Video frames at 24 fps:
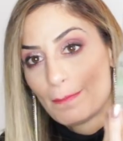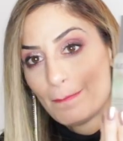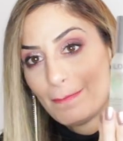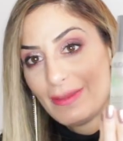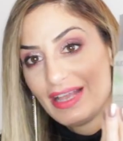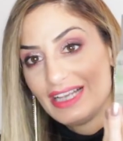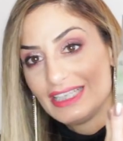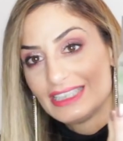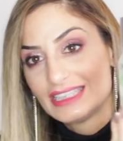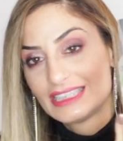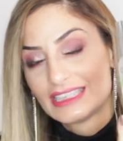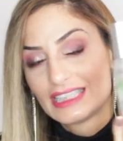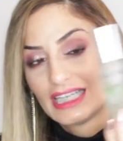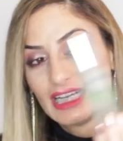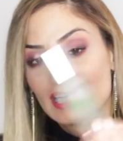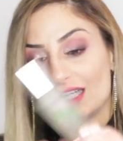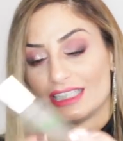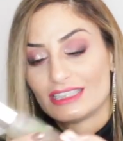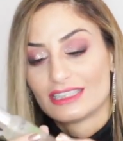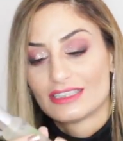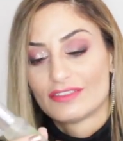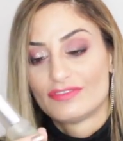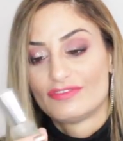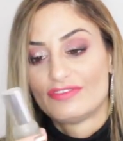mist.
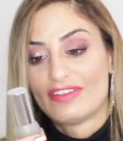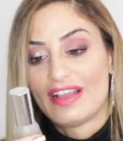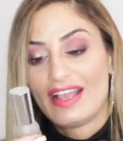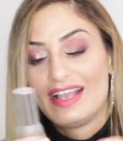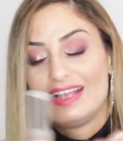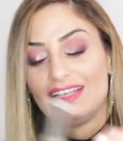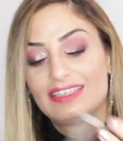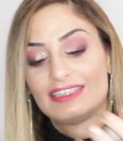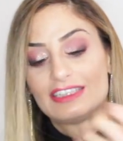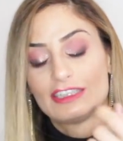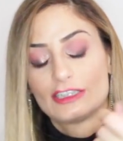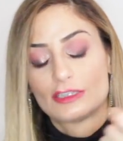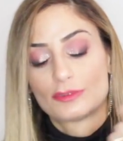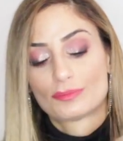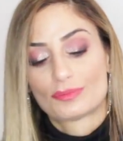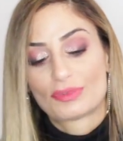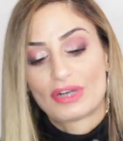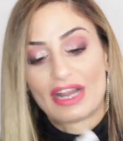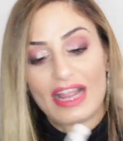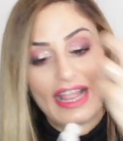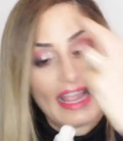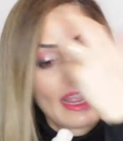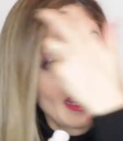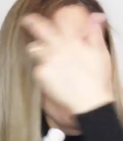It's a face
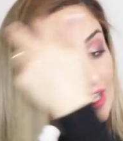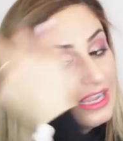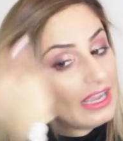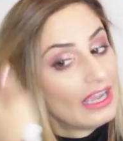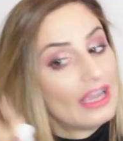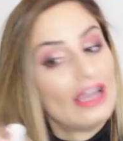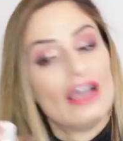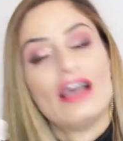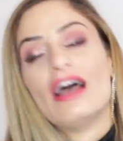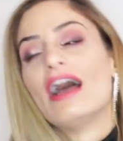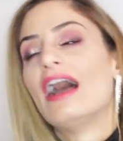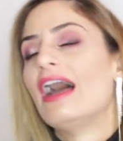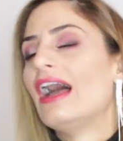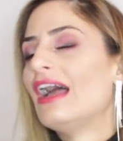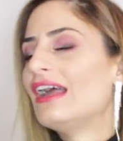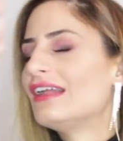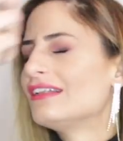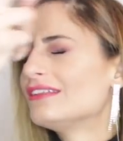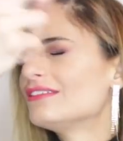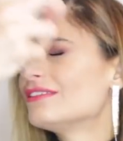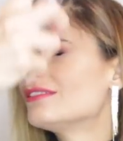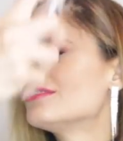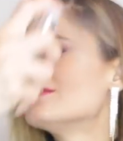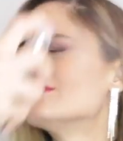spray,
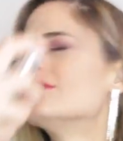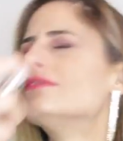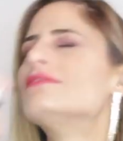and